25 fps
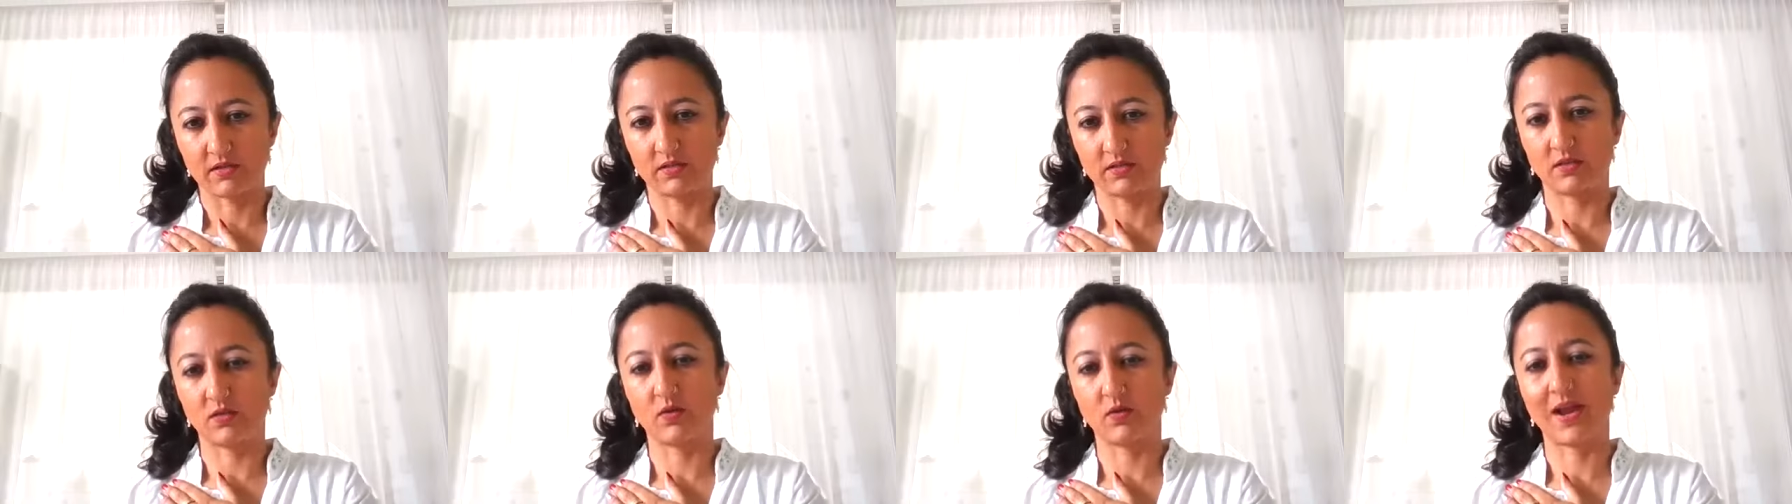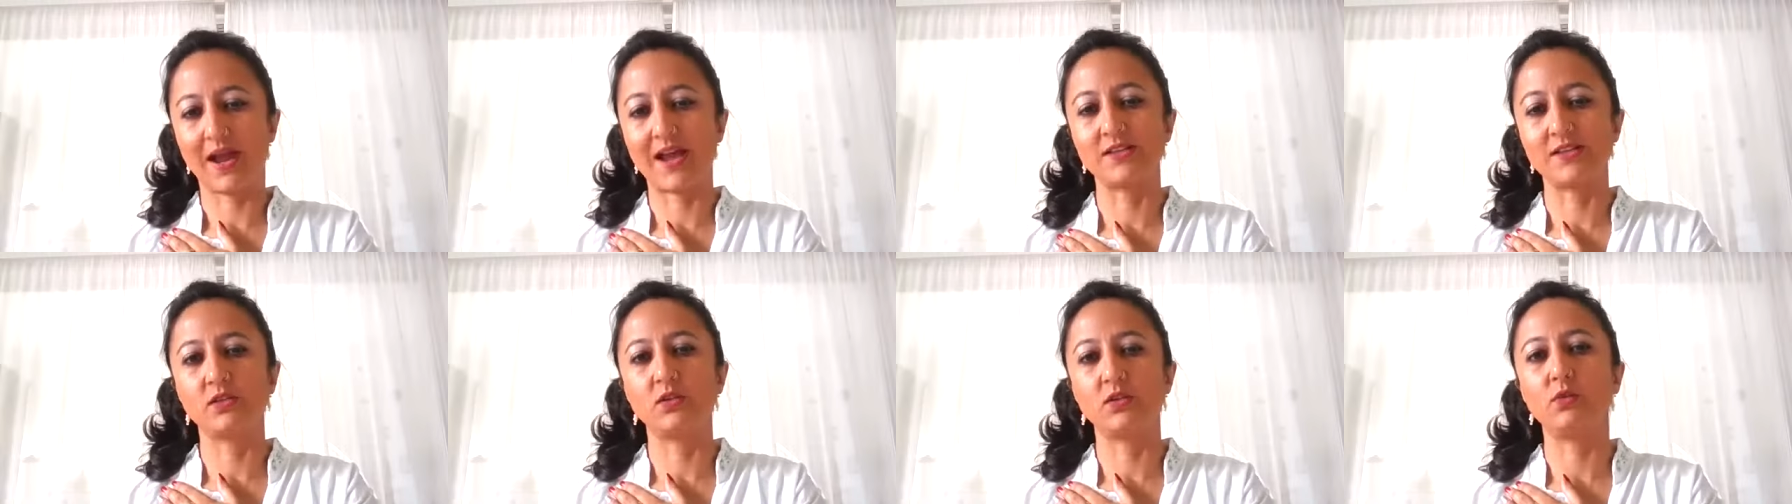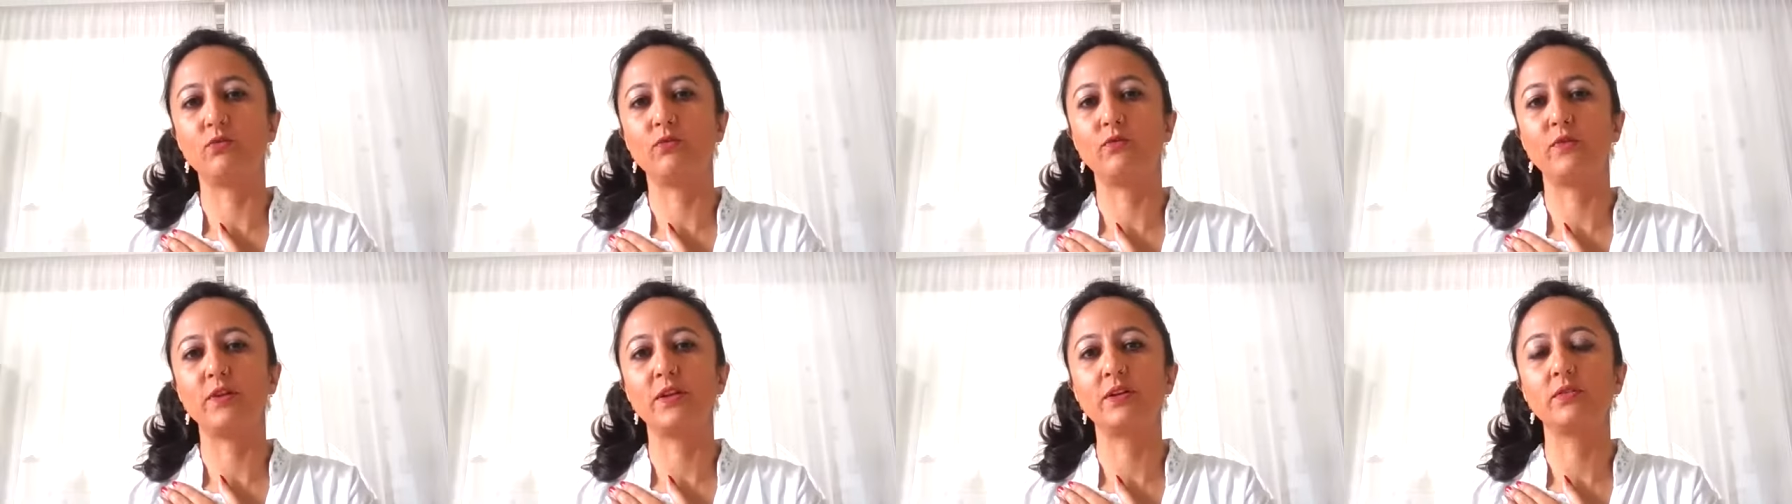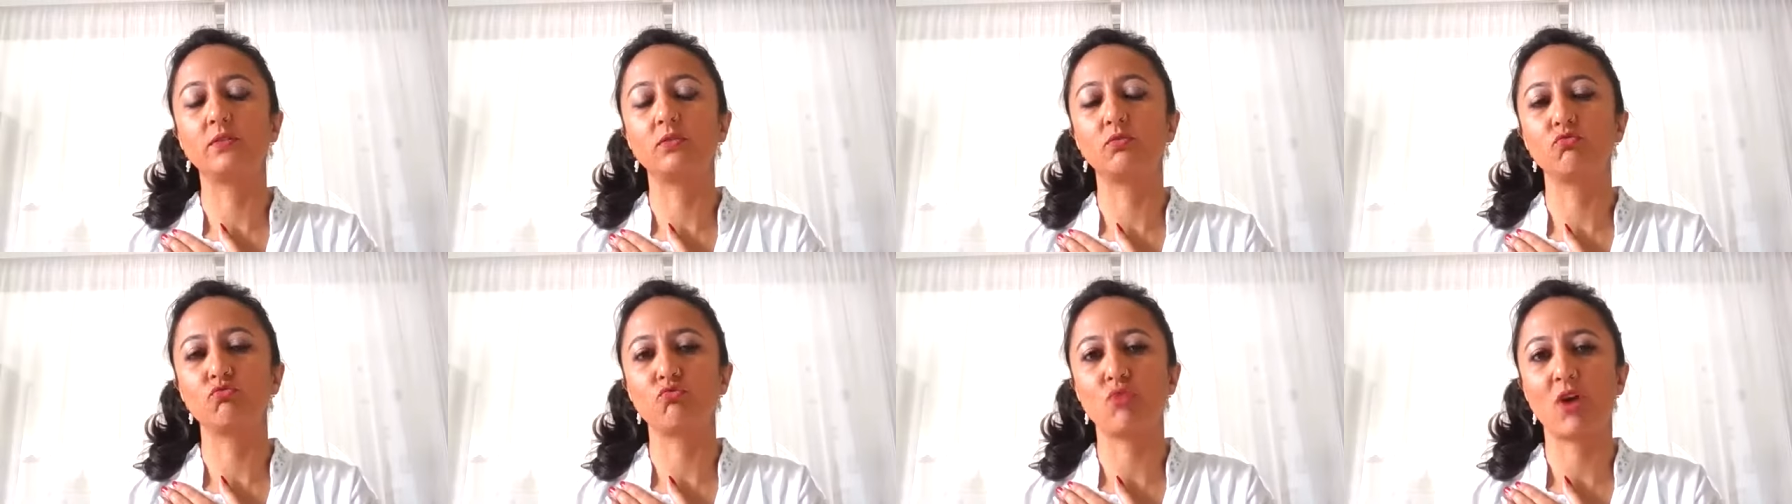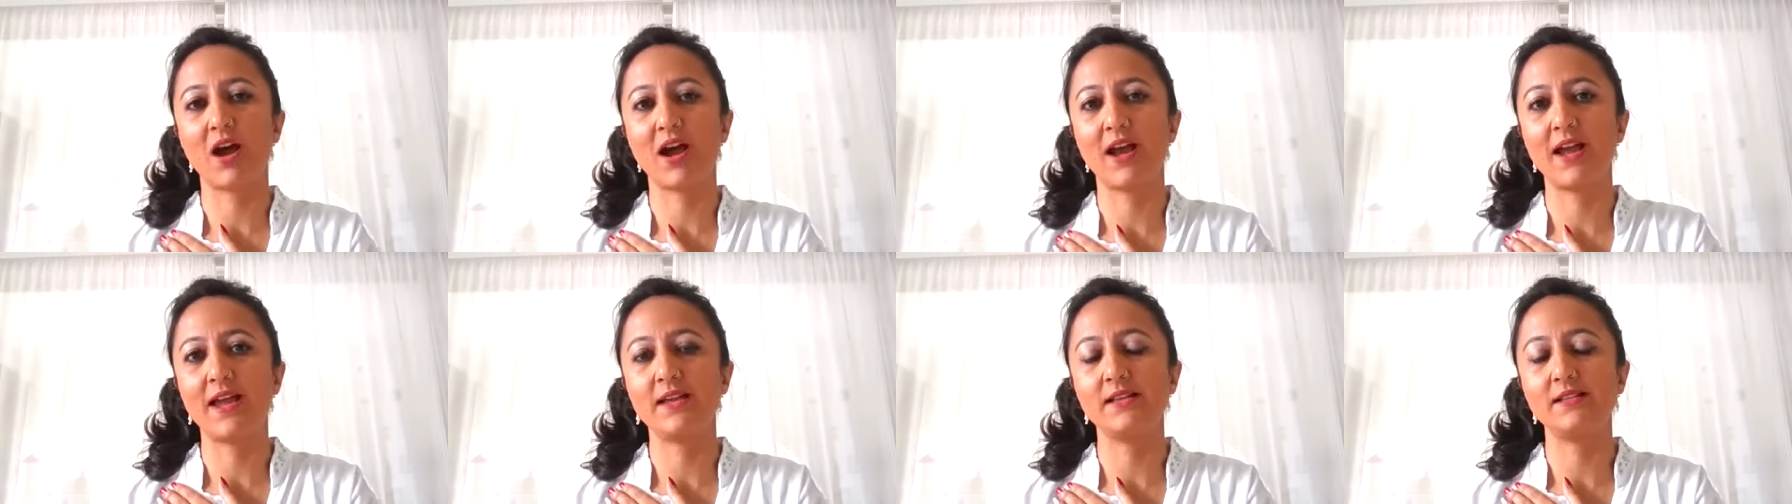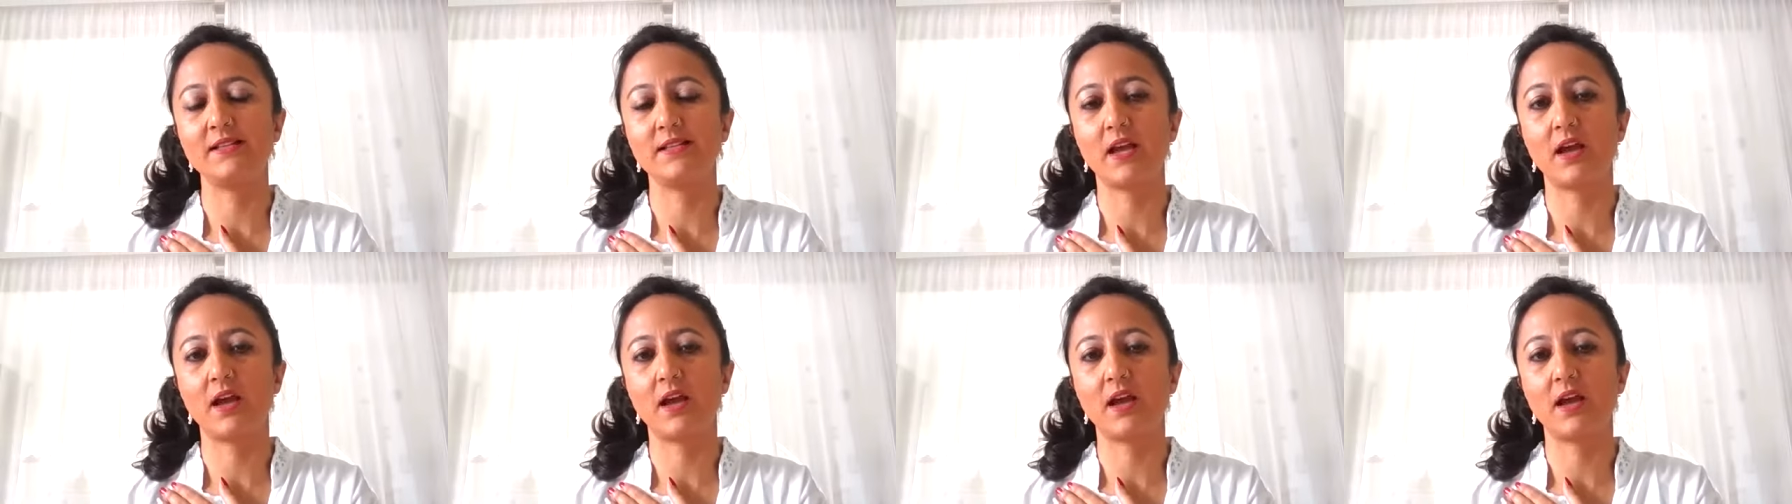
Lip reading: So as you feel the rise